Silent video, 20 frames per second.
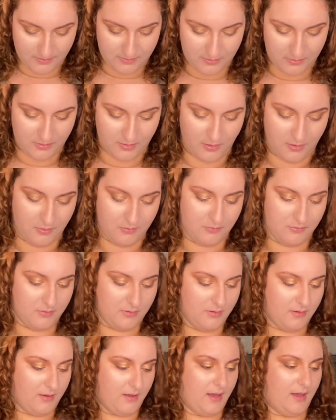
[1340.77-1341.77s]
So
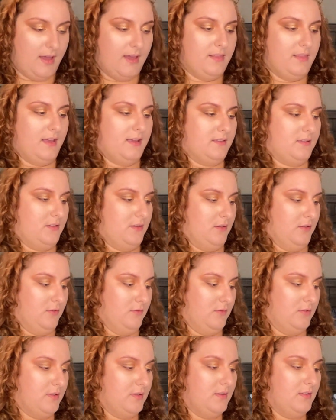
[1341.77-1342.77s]
I like to
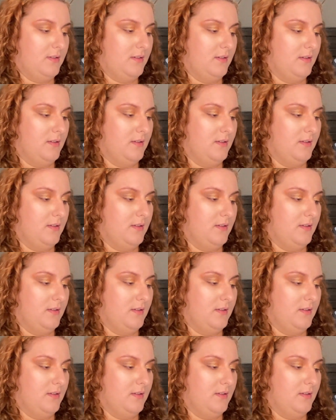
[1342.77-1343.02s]
use